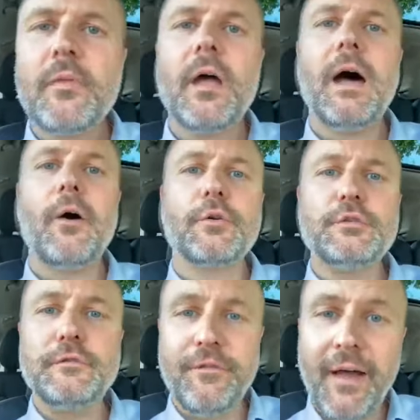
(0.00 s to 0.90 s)
uh, or
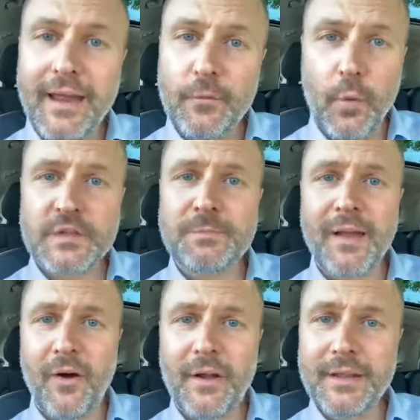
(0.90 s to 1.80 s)
to find was
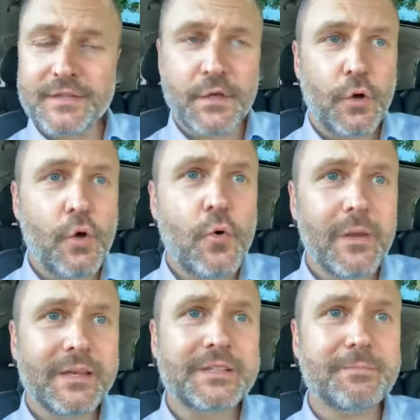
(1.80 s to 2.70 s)
my audience. Who
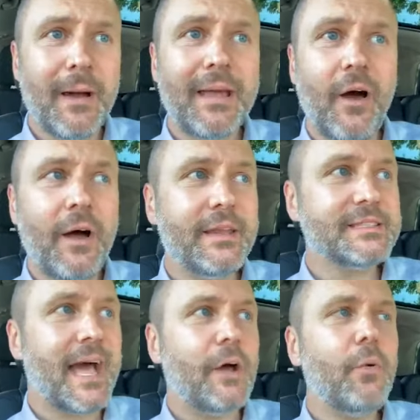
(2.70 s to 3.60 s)
is my
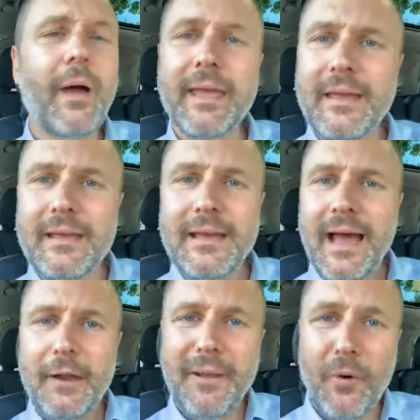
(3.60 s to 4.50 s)
audience? How do I
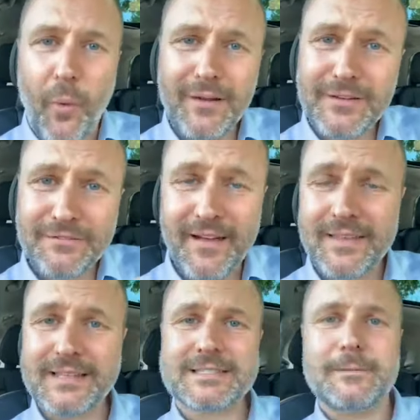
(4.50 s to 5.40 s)
how do I quantify
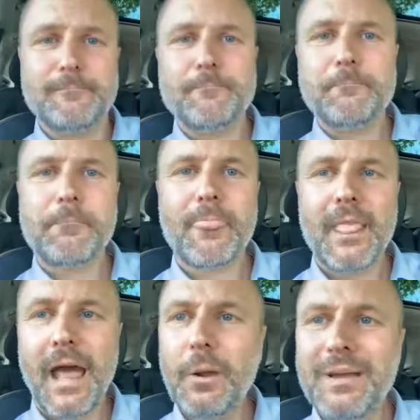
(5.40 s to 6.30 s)
this?
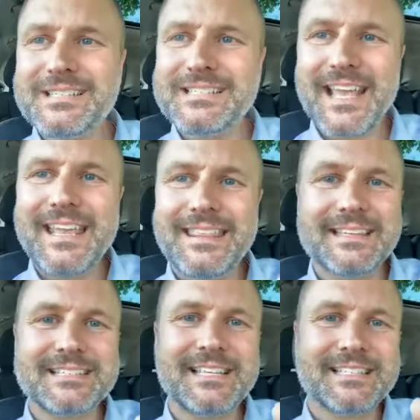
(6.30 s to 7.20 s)
How do I say
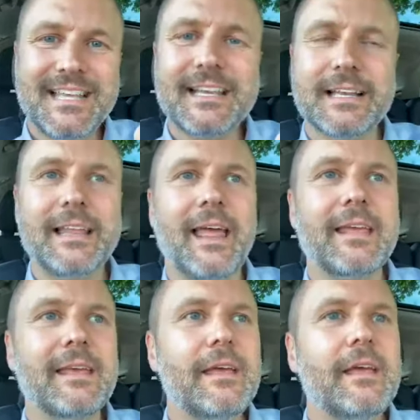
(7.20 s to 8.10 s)
this succinctly?
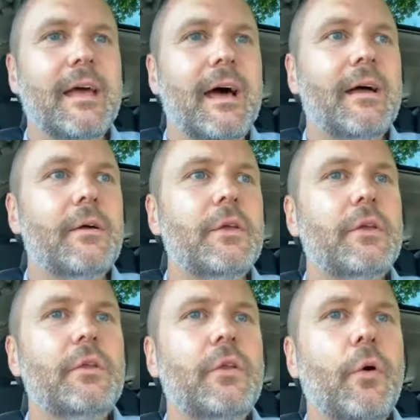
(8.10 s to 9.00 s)
Like, you,
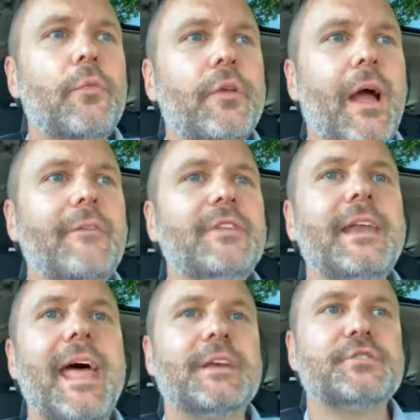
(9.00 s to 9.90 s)
you know, I've
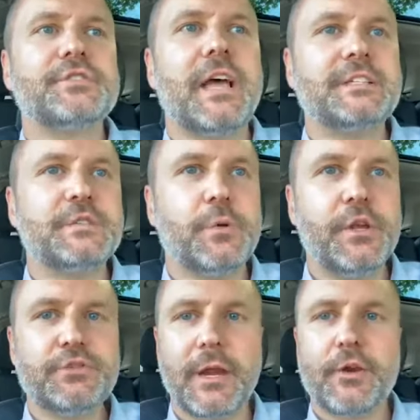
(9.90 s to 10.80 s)
done exercises where you
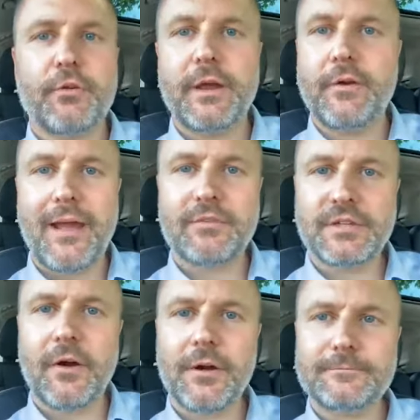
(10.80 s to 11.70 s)
try to create your
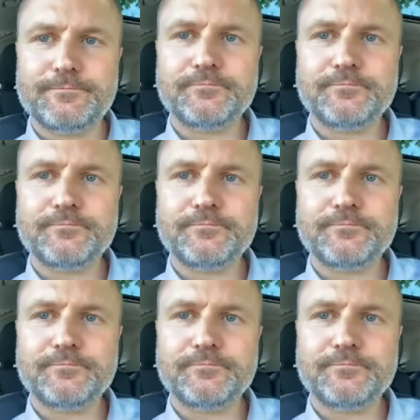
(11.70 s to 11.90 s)
avatar.